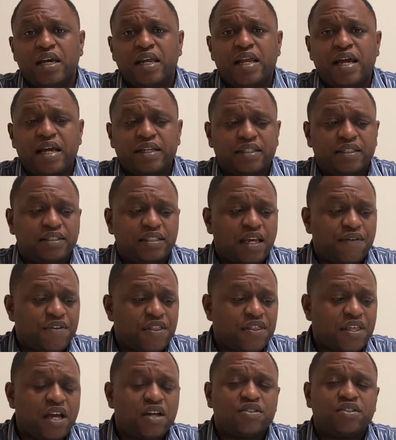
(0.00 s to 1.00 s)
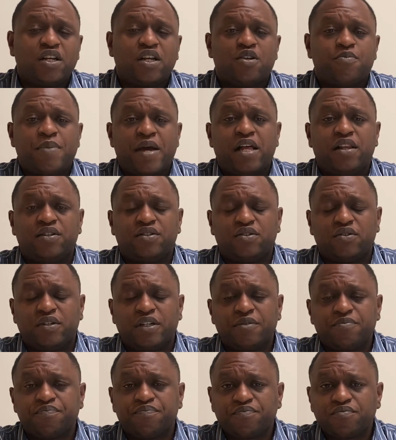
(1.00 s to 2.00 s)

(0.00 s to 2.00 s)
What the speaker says: It has a $7,000 balance on it.